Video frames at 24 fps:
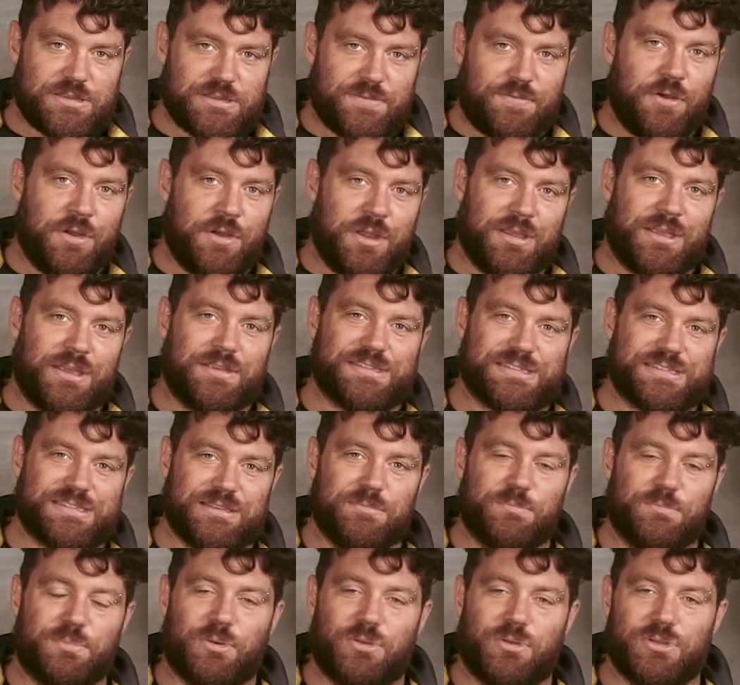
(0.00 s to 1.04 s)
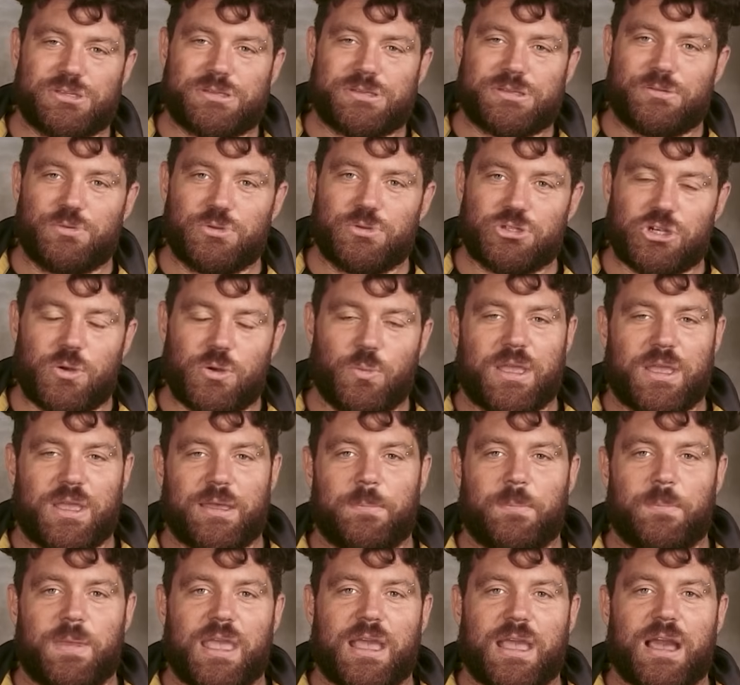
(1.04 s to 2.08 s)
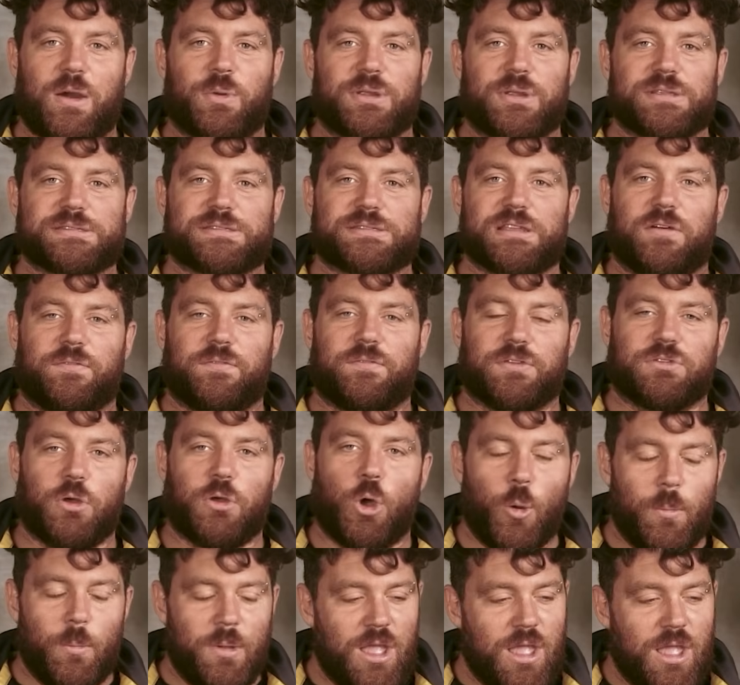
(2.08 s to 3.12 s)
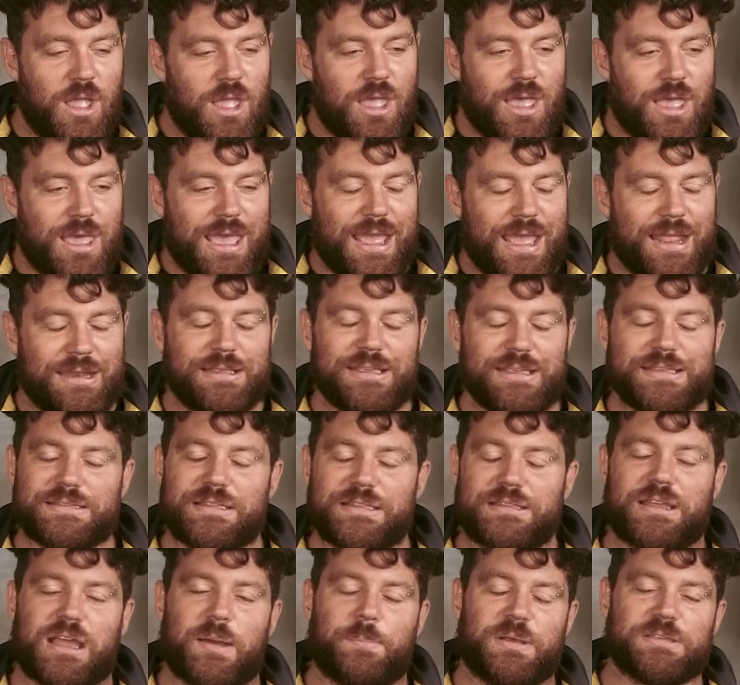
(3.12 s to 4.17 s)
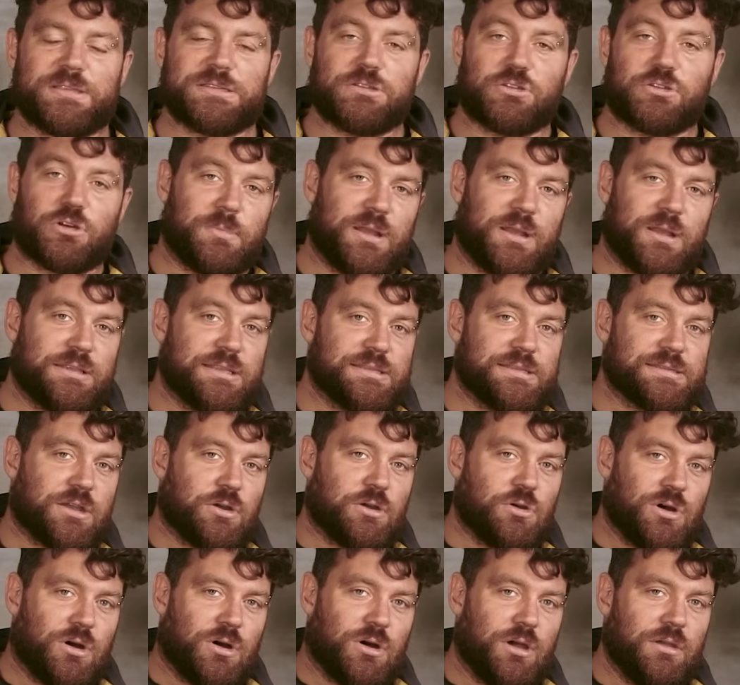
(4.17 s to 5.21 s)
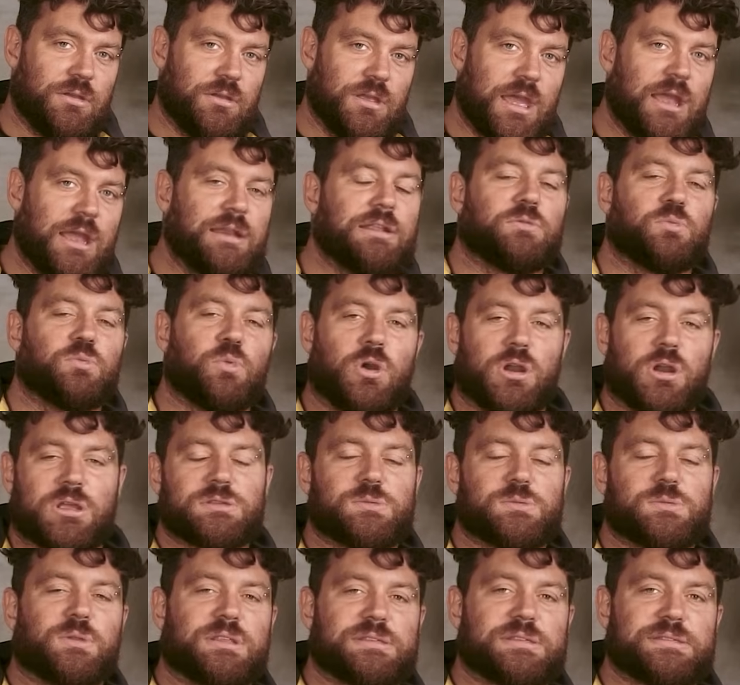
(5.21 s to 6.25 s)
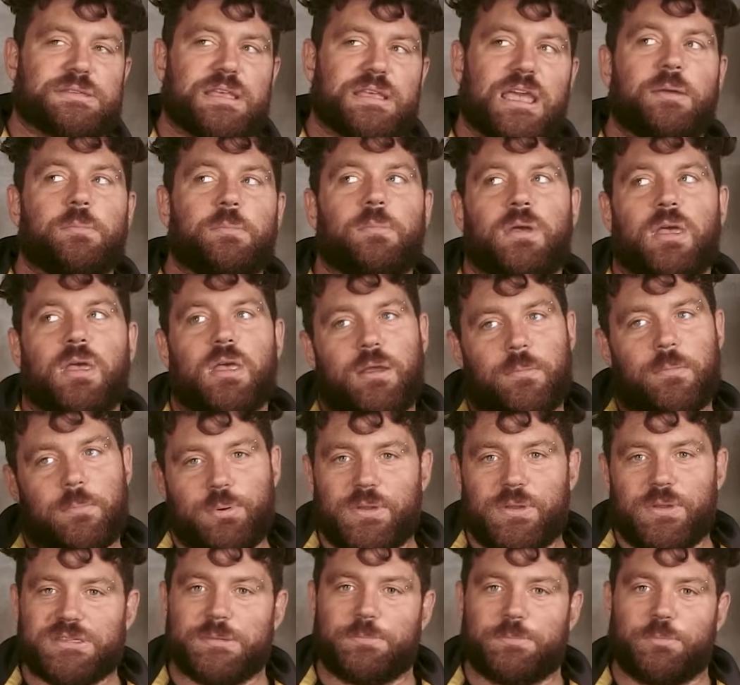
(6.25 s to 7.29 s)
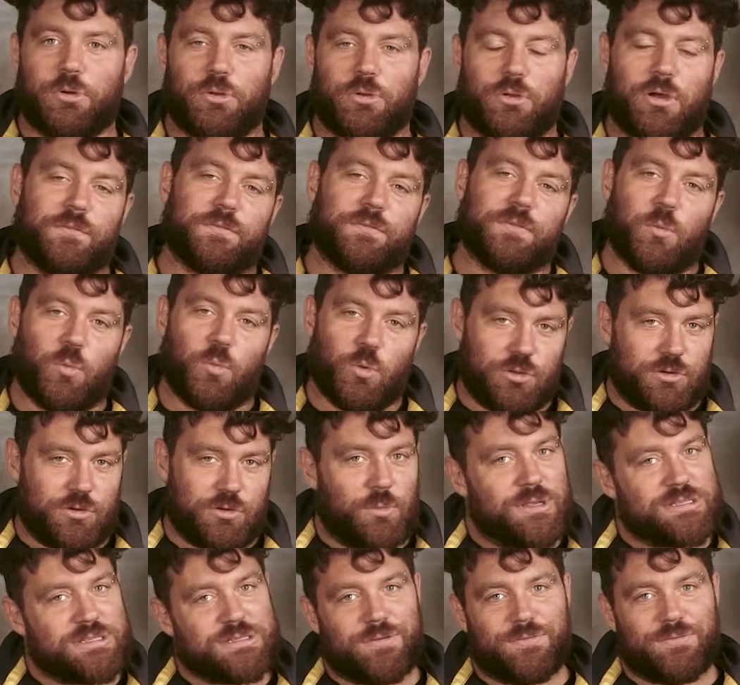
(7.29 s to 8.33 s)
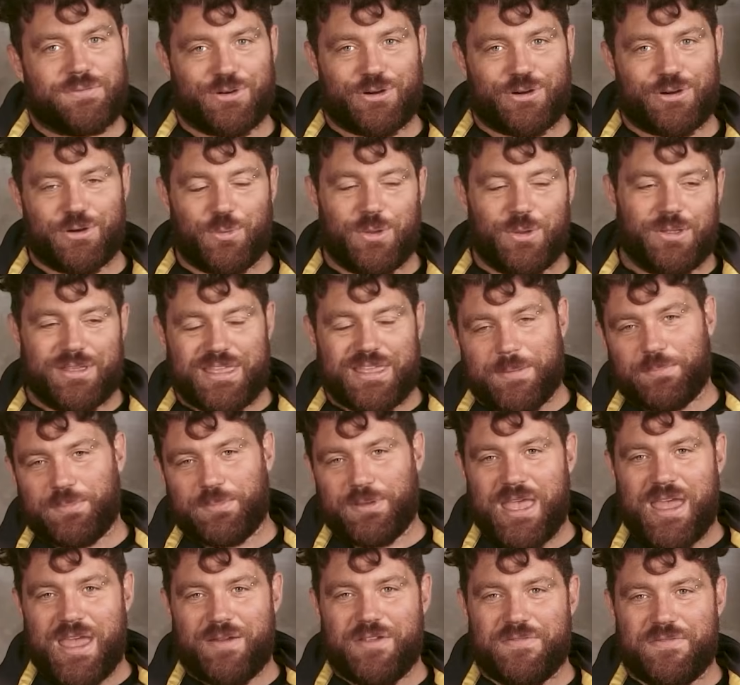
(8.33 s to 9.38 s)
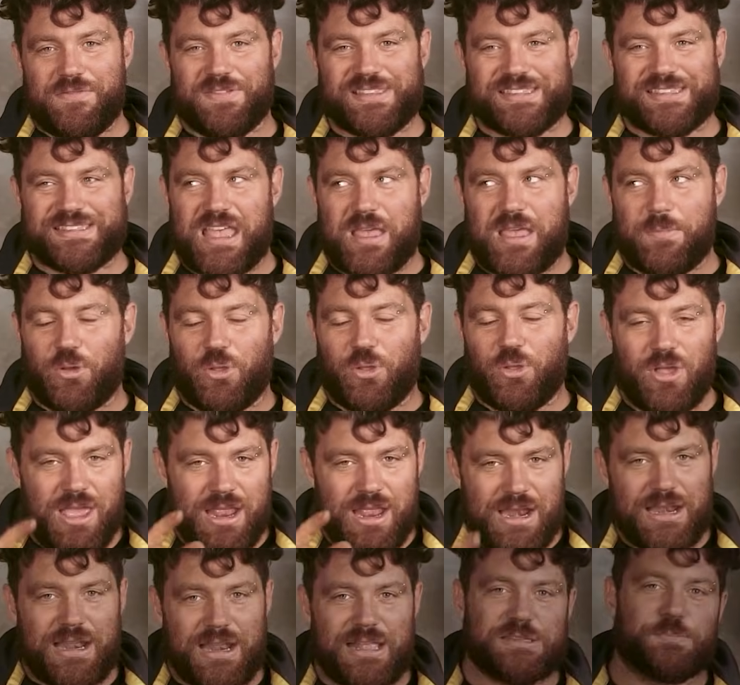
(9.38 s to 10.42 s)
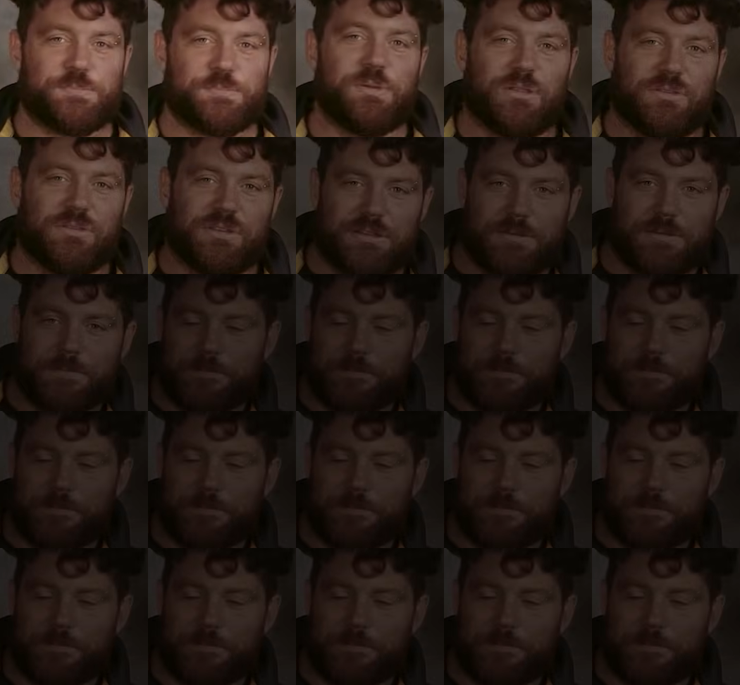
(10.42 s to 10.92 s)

very simple solution we can make ourselves at home and isn't a capacitor but is a coil and it works with the same principle of the water reservoir will keep everything stable let's build it